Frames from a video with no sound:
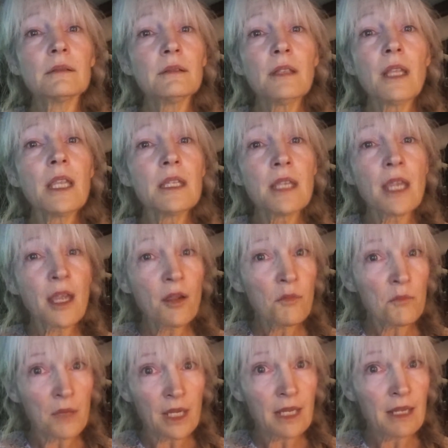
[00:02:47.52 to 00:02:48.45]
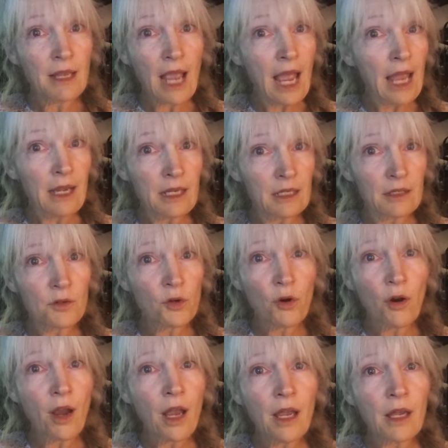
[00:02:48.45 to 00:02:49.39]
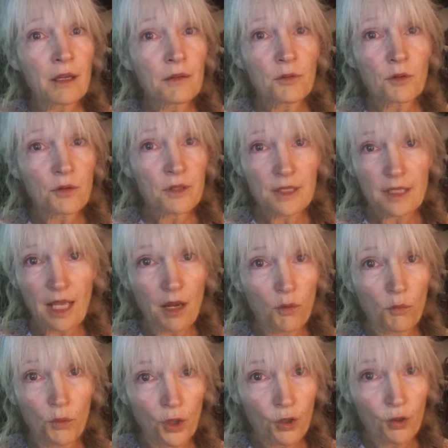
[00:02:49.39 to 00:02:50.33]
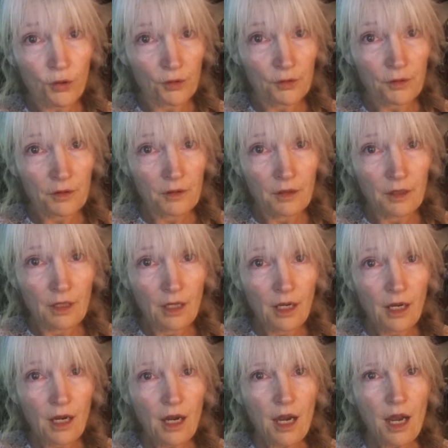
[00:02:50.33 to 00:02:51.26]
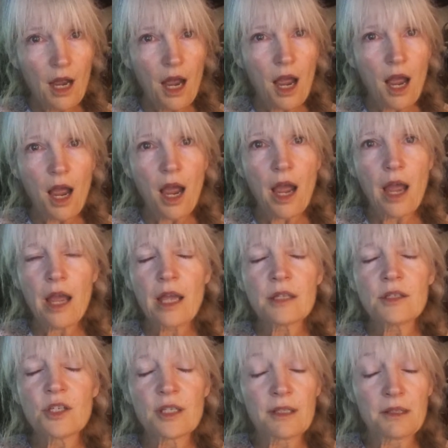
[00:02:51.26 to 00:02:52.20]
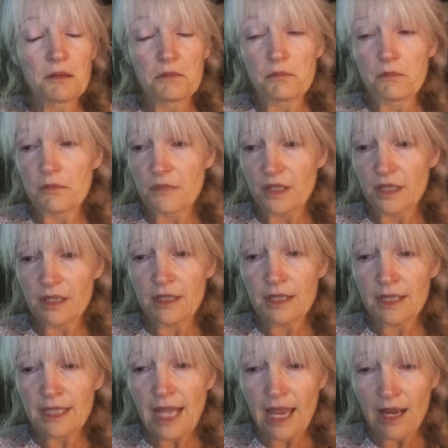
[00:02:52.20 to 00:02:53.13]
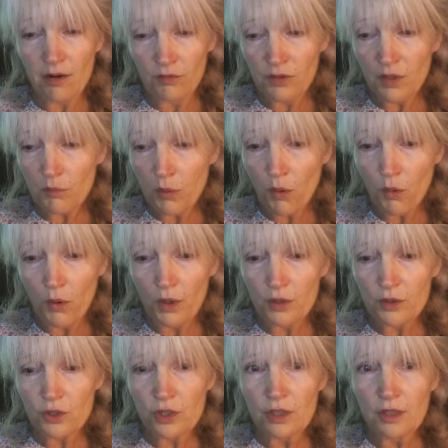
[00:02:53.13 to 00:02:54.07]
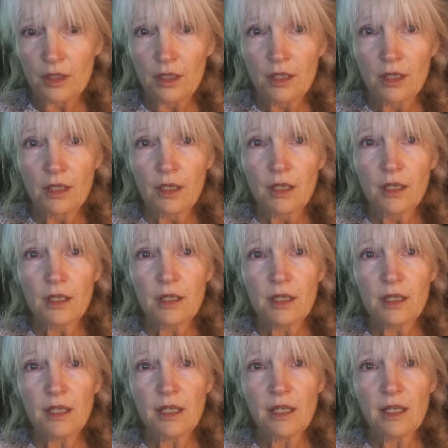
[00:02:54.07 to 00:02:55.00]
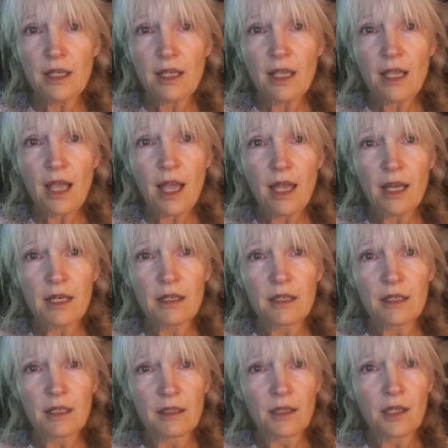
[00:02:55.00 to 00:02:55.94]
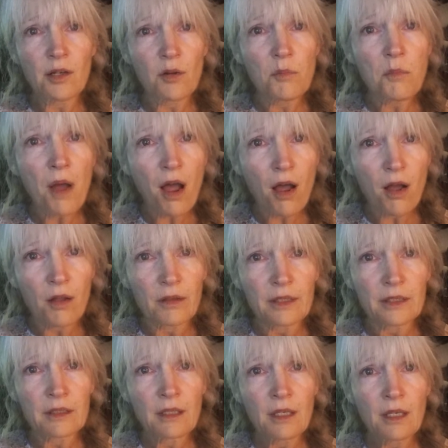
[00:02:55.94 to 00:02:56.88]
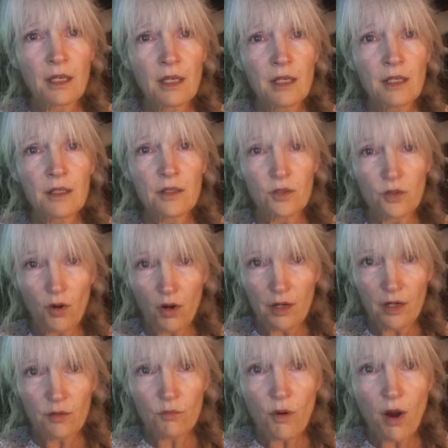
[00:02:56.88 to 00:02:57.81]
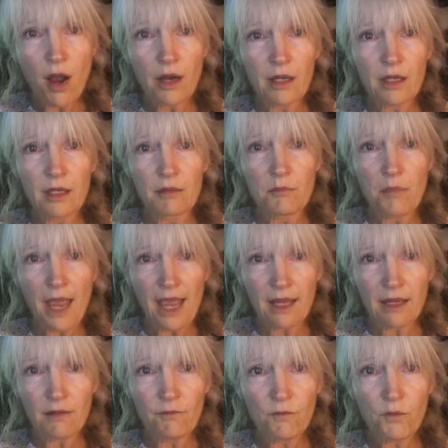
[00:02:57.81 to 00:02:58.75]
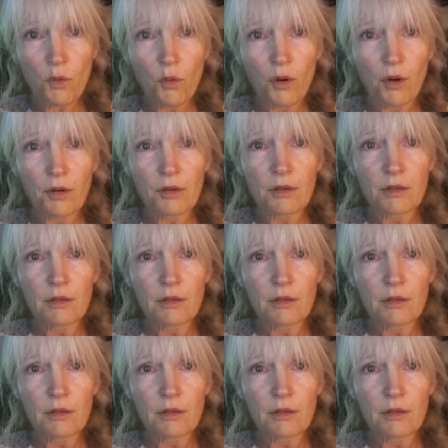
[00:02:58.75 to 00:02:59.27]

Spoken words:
They tell me I didn't cry or say a word. I just sat on the porch, kind of in a little ball, and started rocking back and forth.